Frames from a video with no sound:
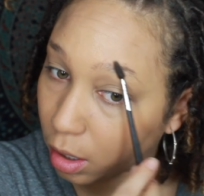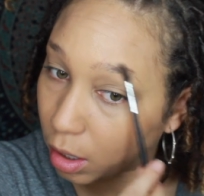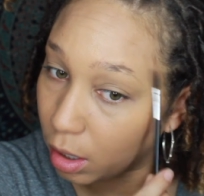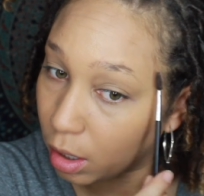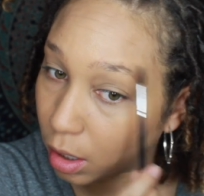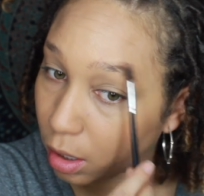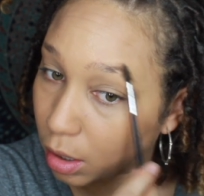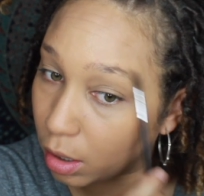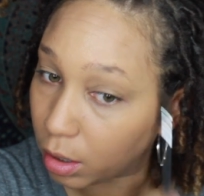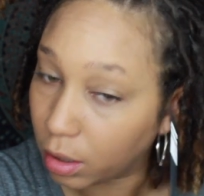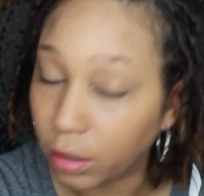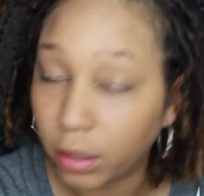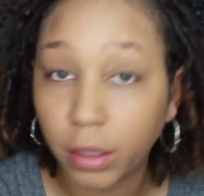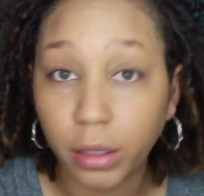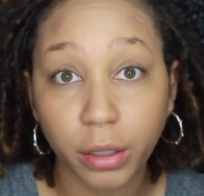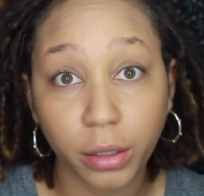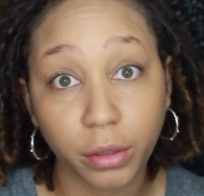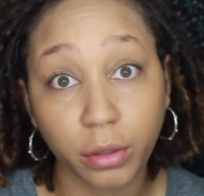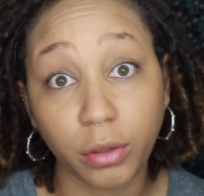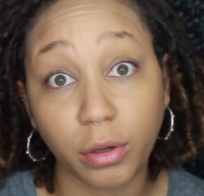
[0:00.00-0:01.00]
and,
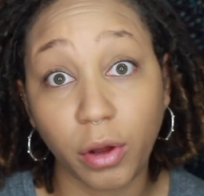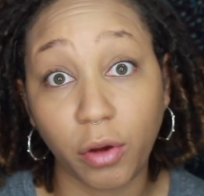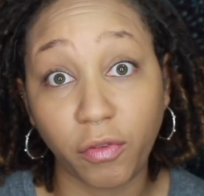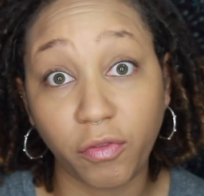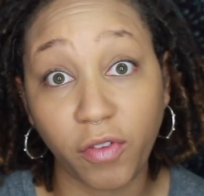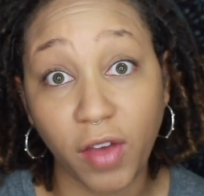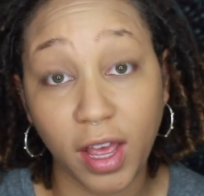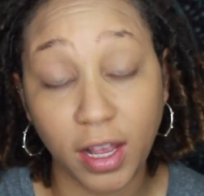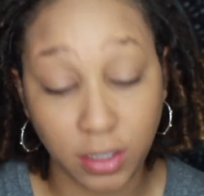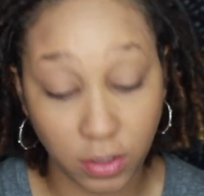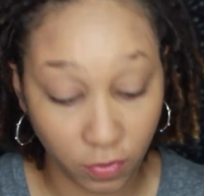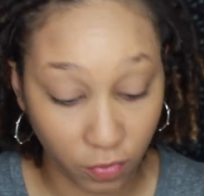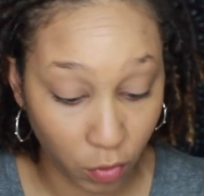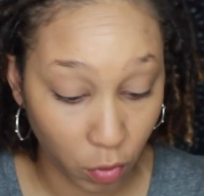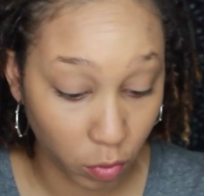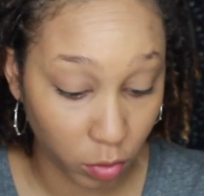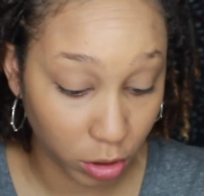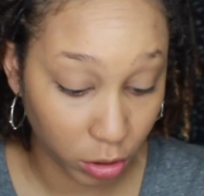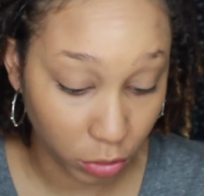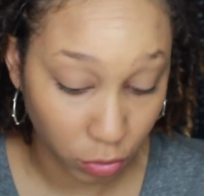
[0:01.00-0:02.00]
you know, fast
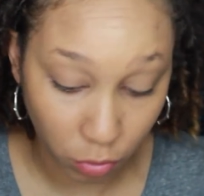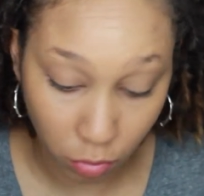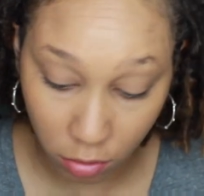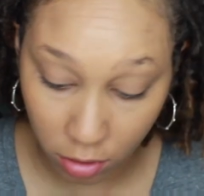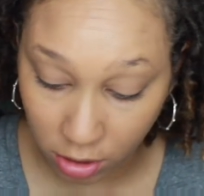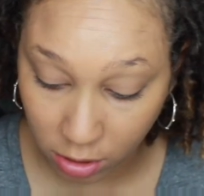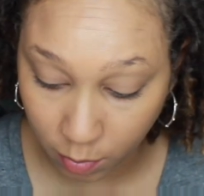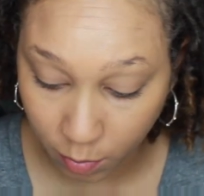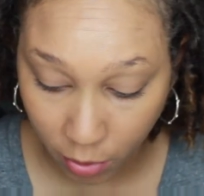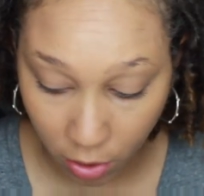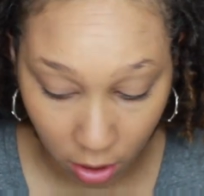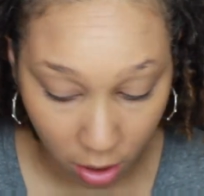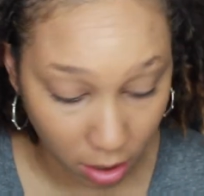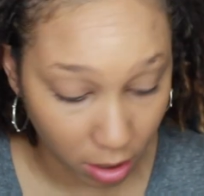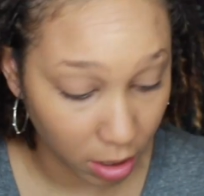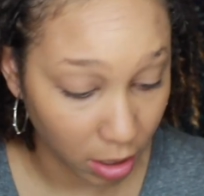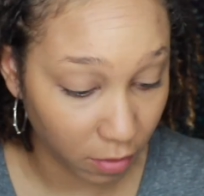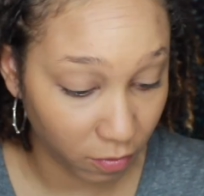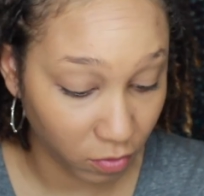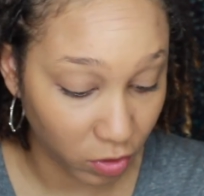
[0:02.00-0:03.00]
forward through this
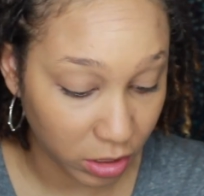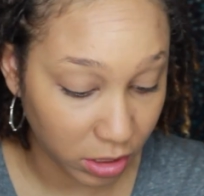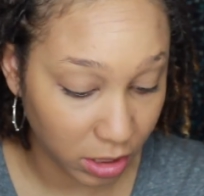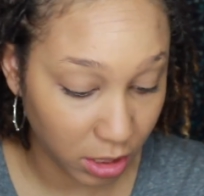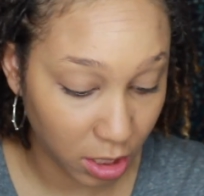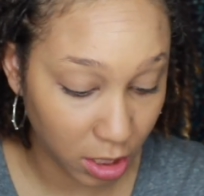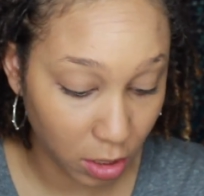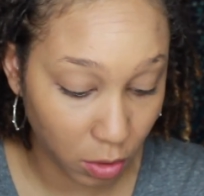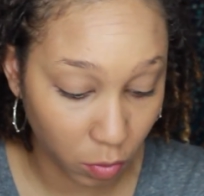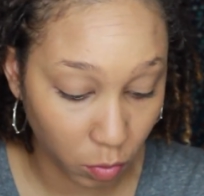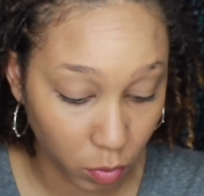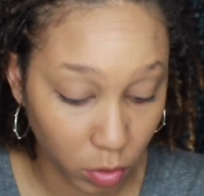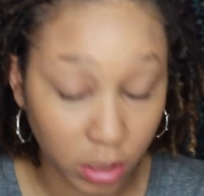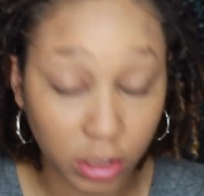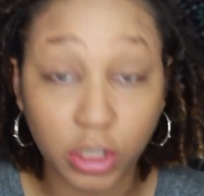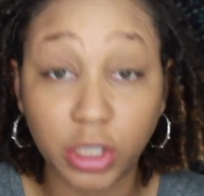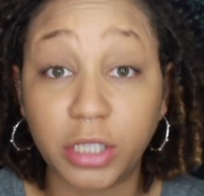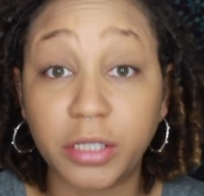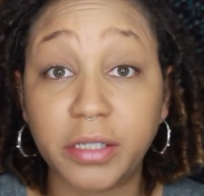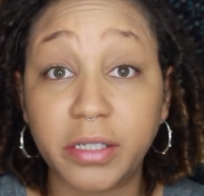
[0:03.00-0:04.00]
part. If you've seen it
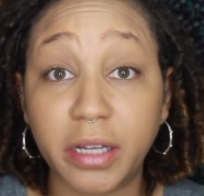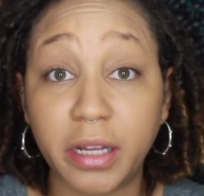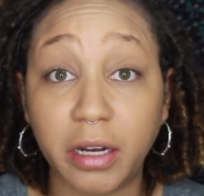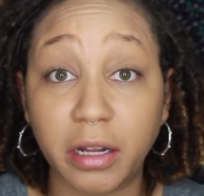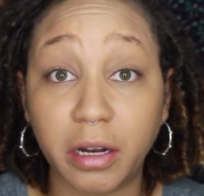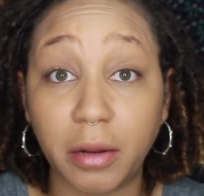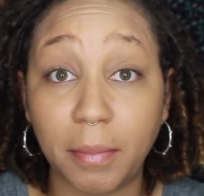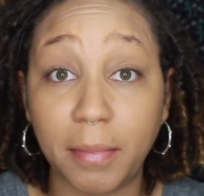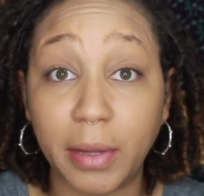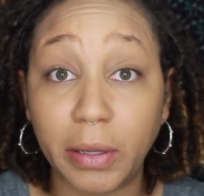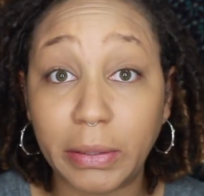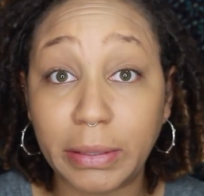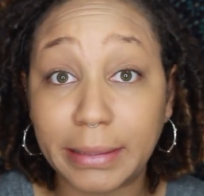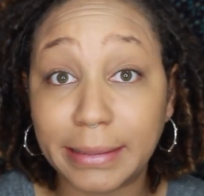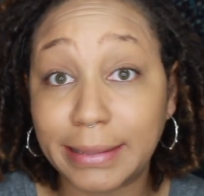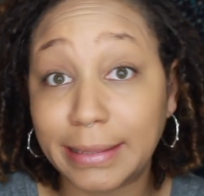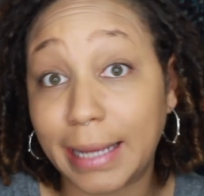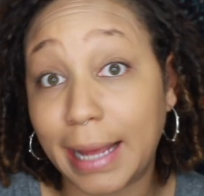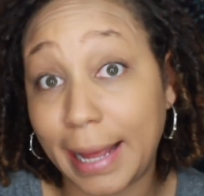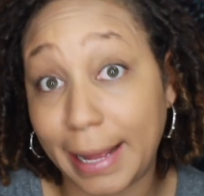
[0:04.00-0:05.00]
once, you've seen it a million
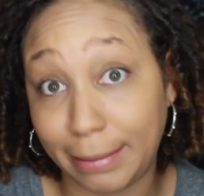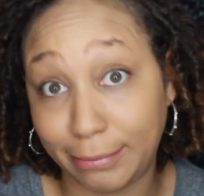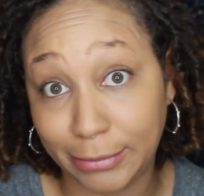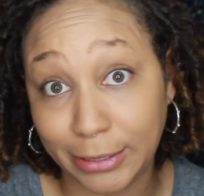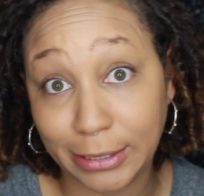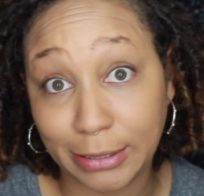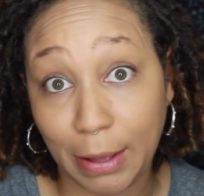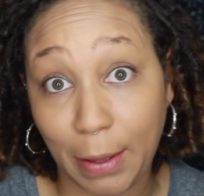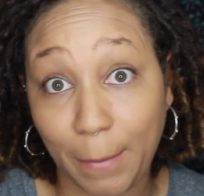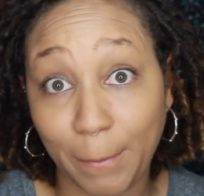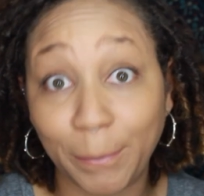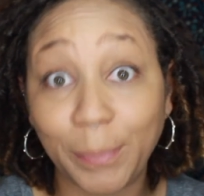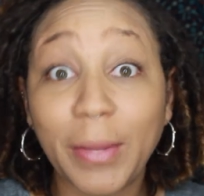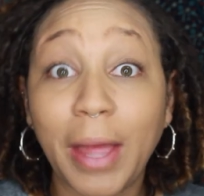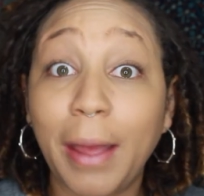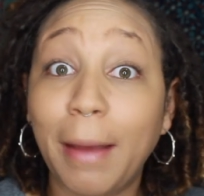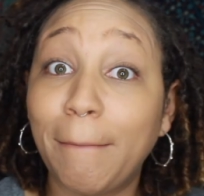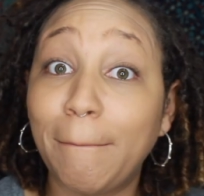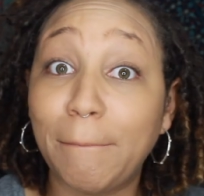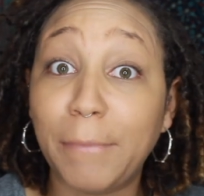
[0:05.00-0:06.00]
times, so
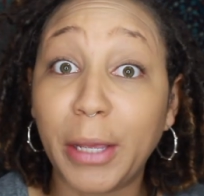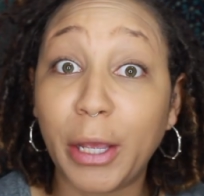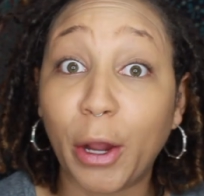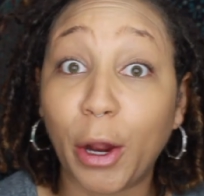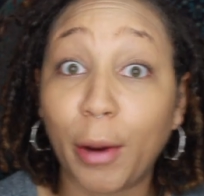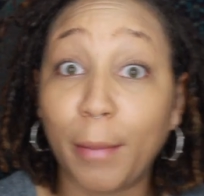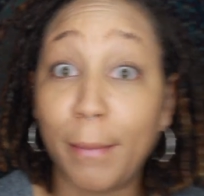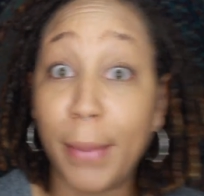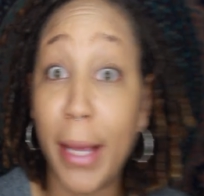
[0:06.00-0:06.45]
BRB.